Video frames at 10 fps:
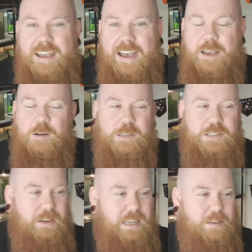And it also
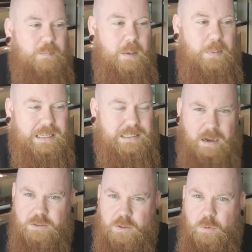going to give me a bit of
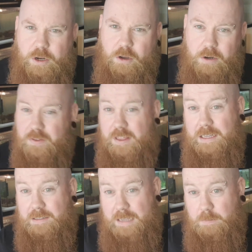time to work on other
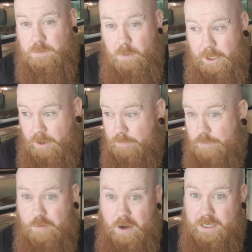things that I was working on
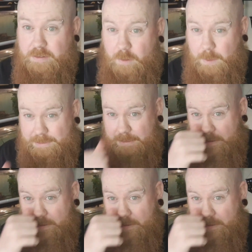for Frankie's Aquatics.